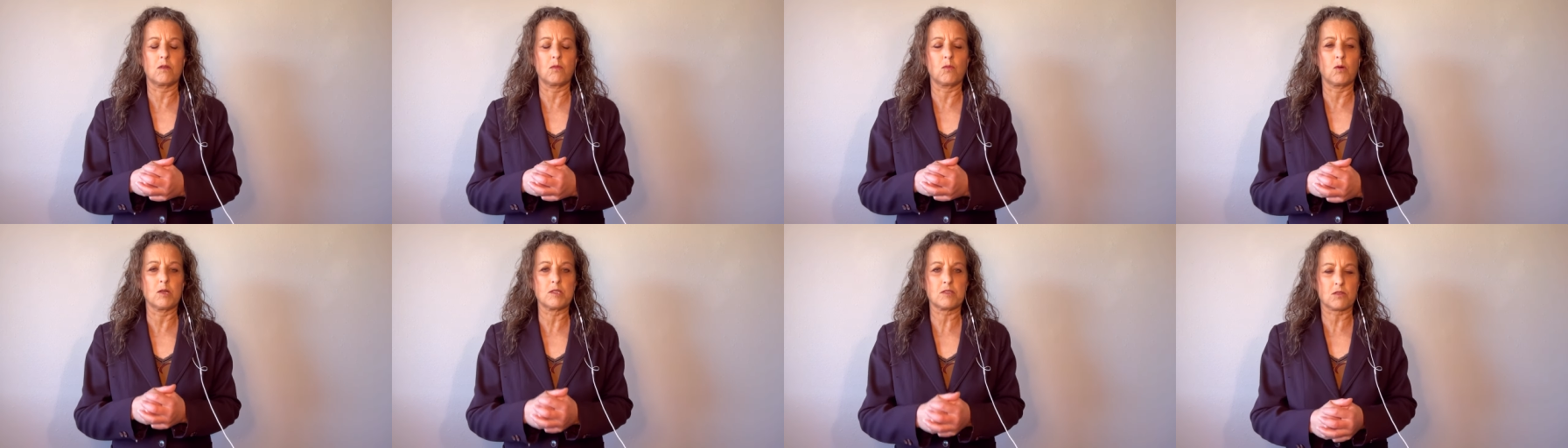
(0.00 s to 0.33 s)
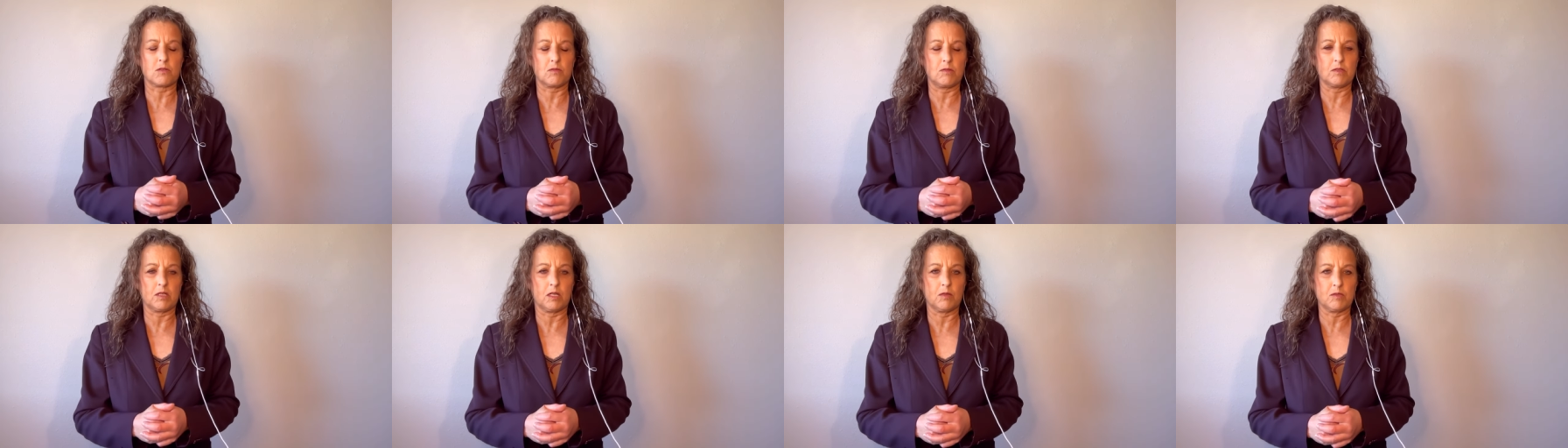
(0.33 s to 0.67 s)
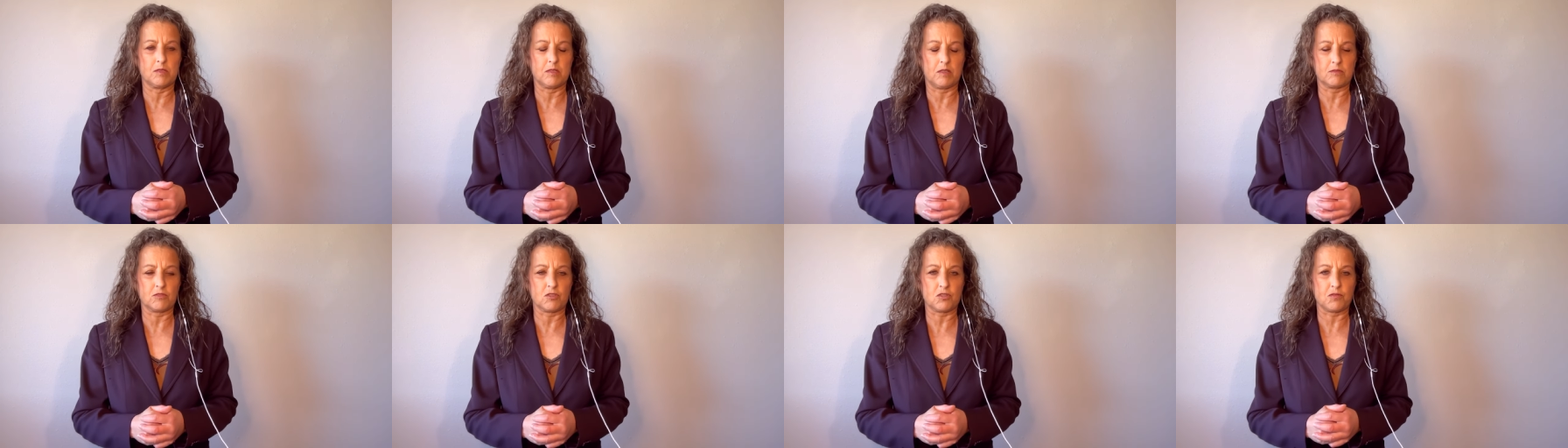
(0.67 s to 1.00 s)
what's going on with
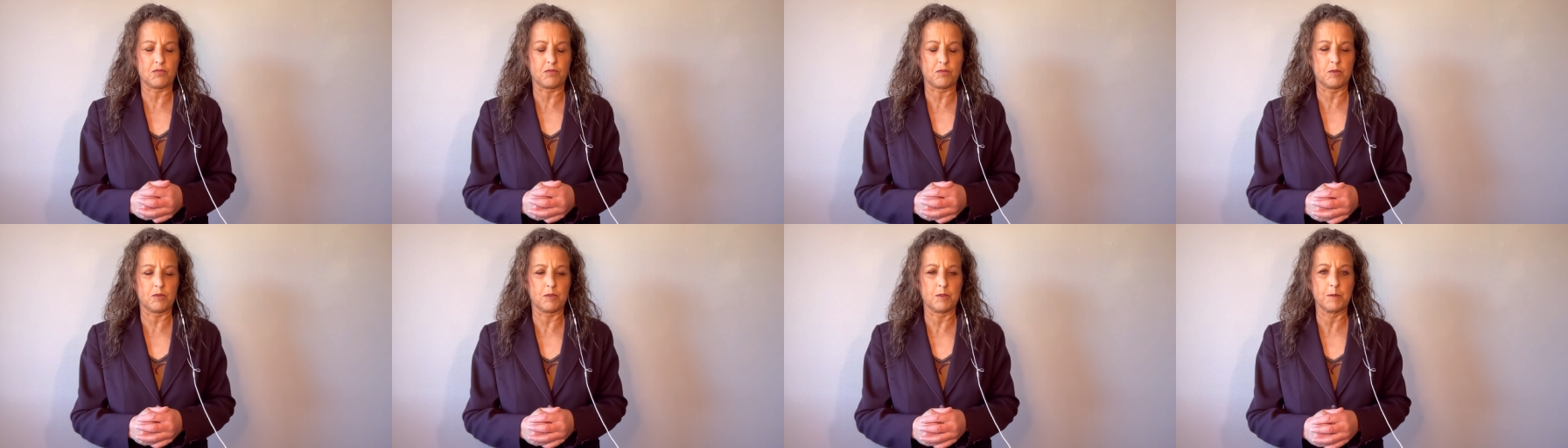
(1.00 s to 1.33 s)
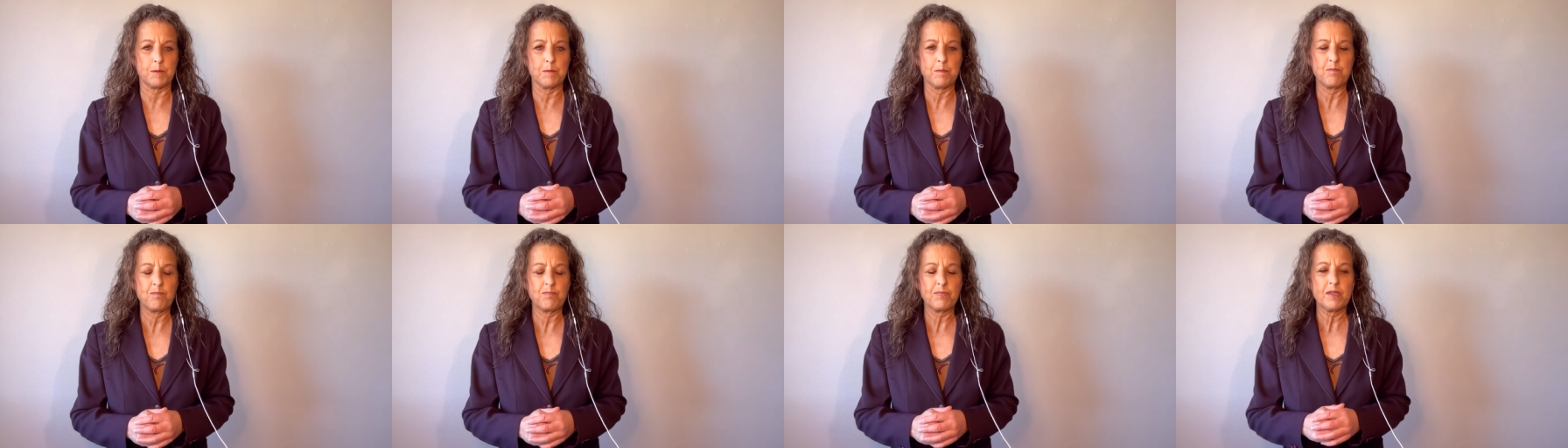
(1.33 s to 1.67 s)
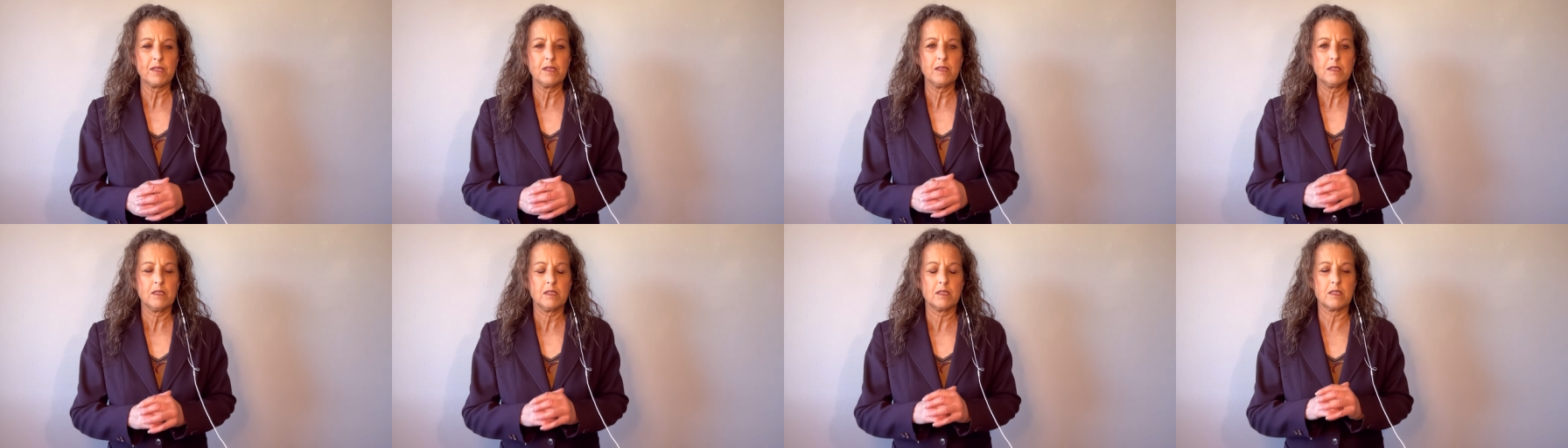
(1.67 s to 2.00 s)
Douglas fir
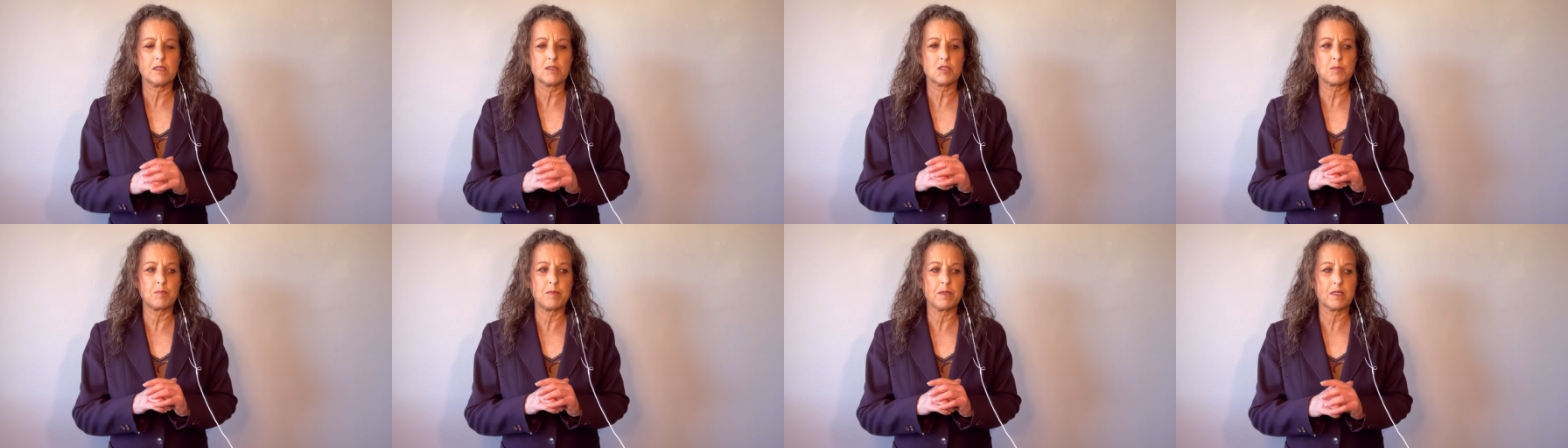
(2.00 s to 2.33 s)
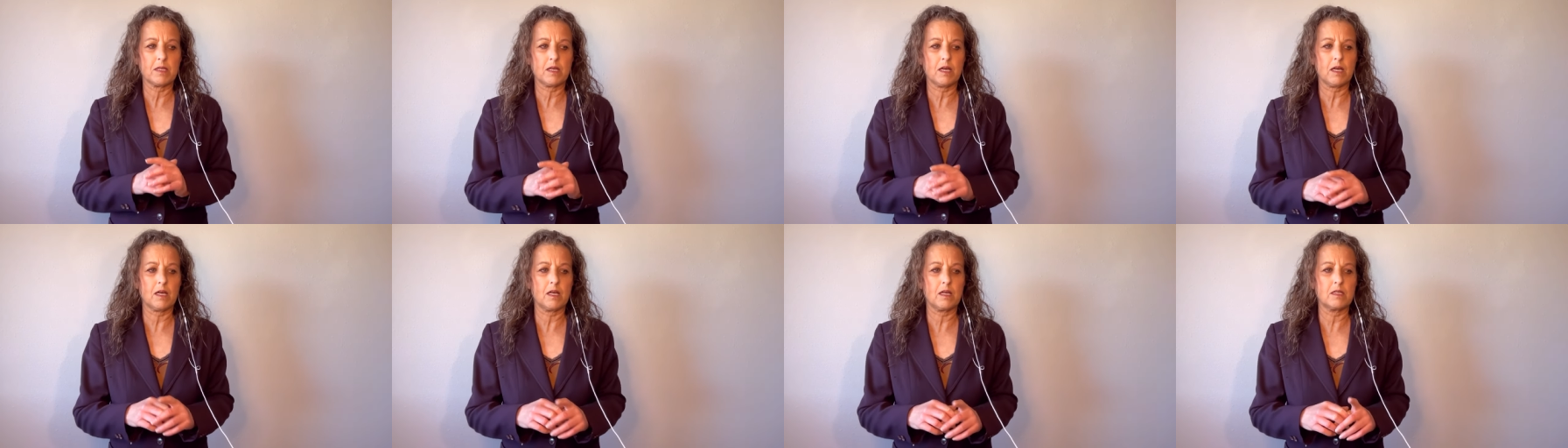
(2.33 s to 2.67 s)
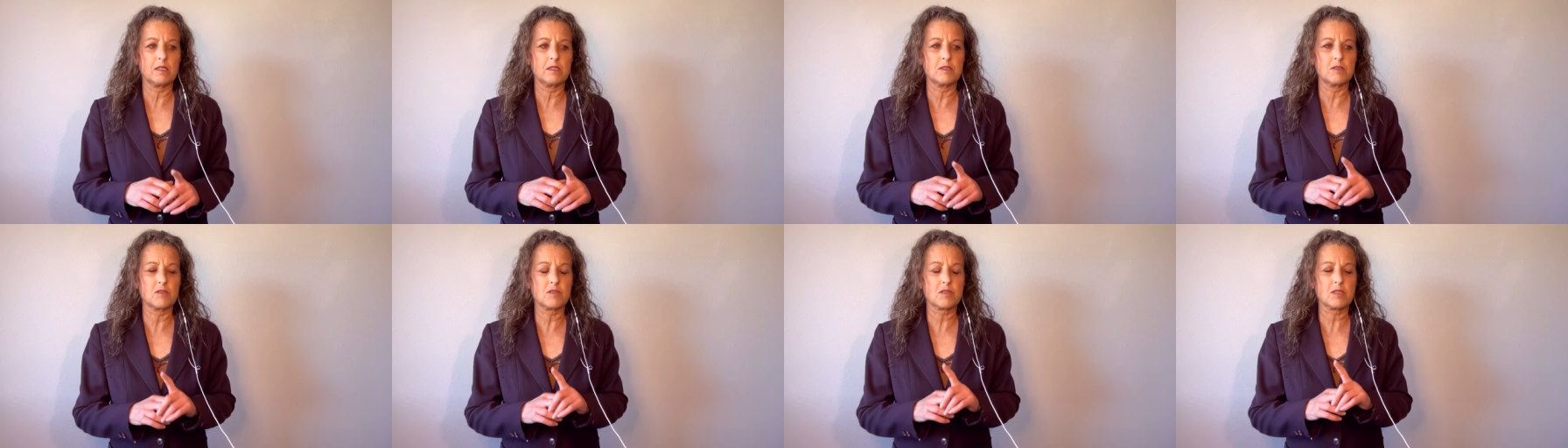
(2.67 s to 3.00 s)
is
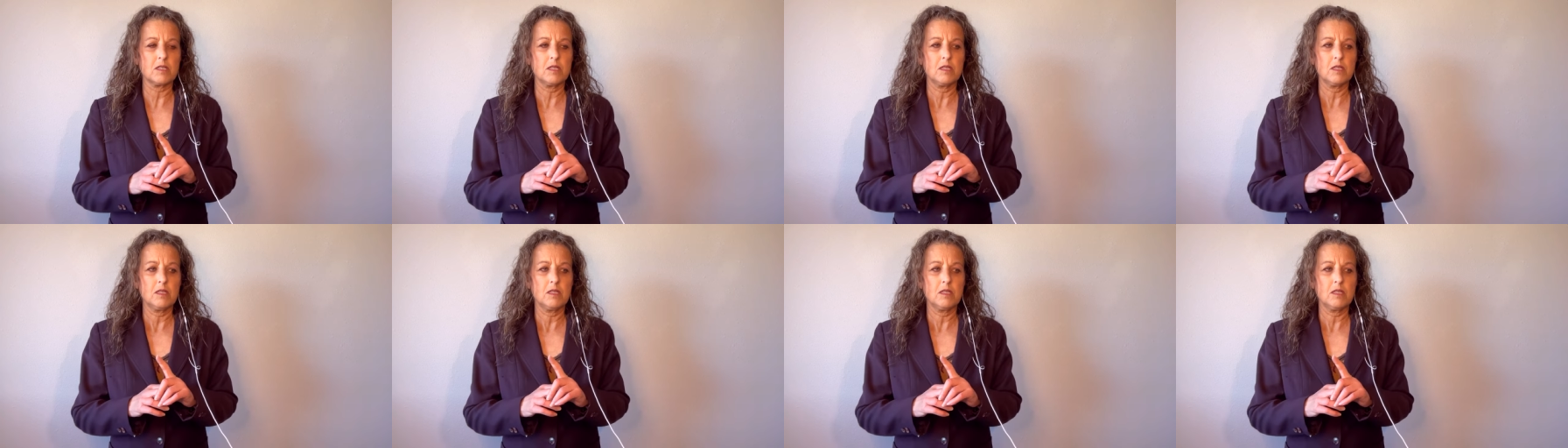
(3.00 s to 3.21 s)
because